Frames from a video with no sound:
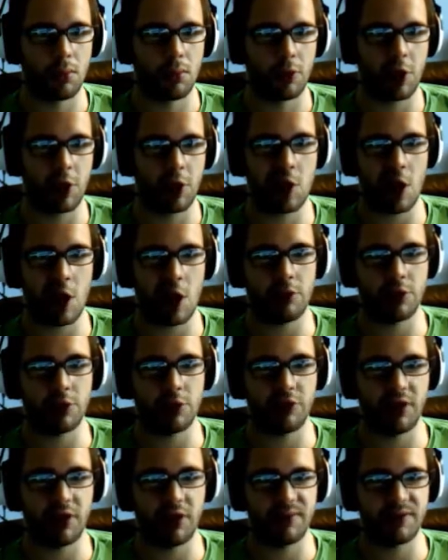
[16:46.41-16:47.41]
Doll with a
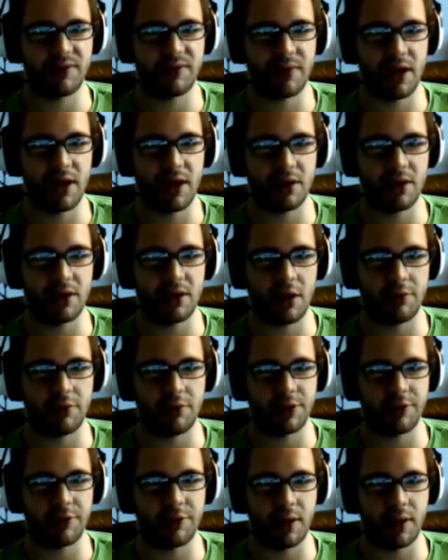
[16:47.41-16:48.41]
creepy smile, doll with a
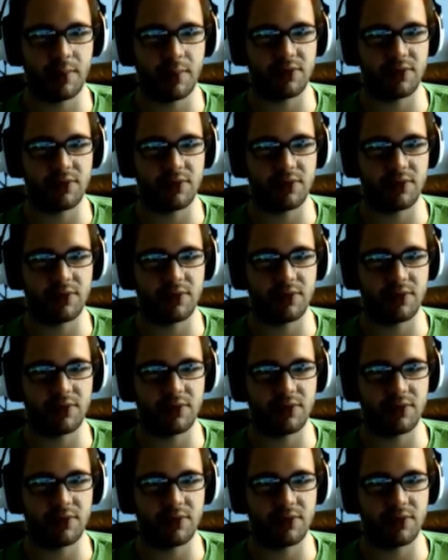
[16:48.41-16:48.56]
creepy